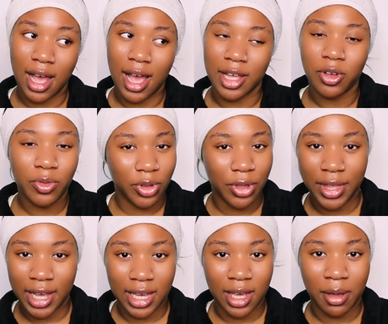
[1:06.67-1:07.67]
I know we're not
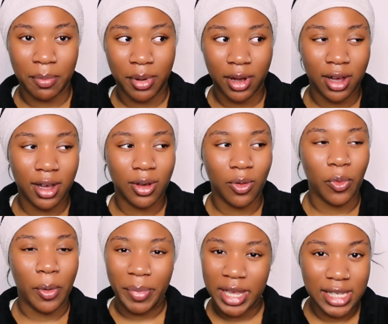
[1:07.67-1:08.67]
there yet, but we're
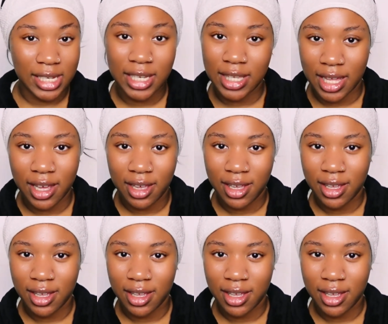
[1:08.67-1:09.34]
basically there.